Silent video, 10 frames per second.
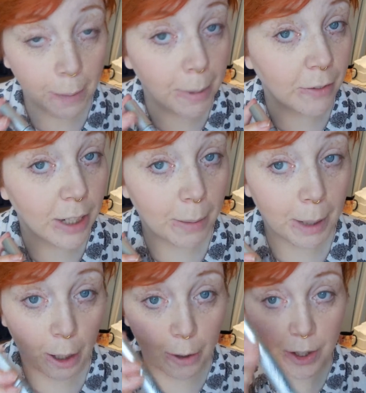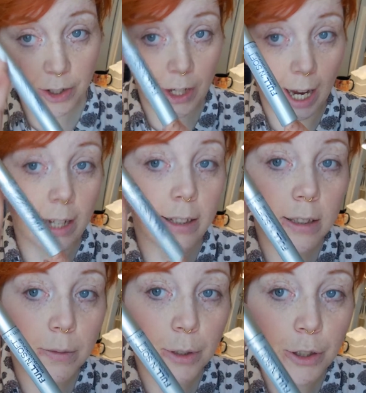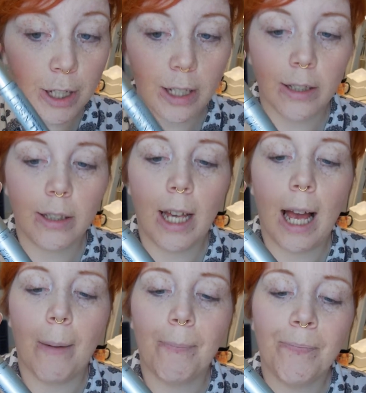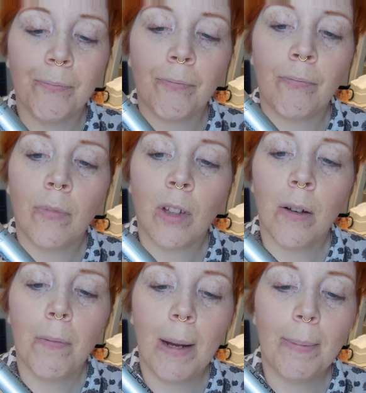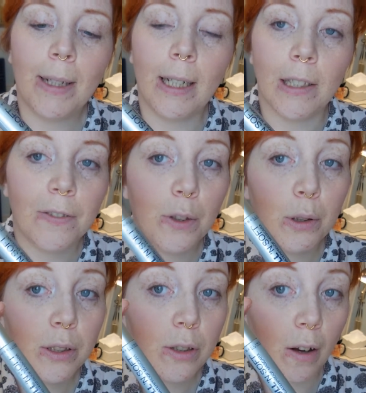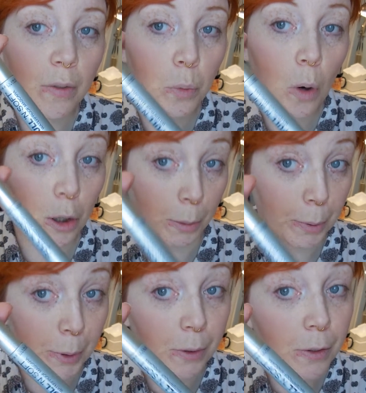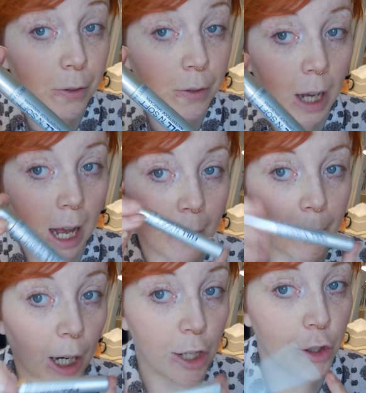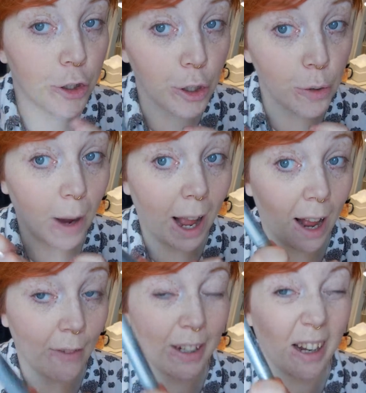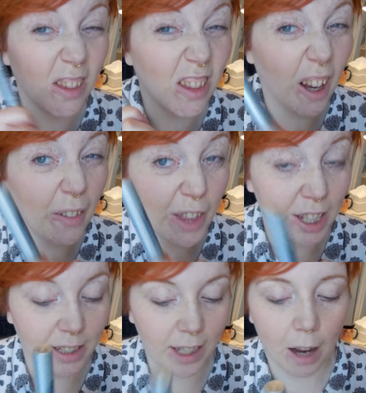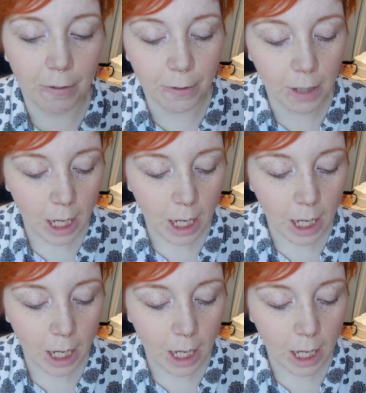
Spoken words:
up every time I go to the States, which is Maybelline, is Full and Soft Waterproof. I do have, and I love this stuff.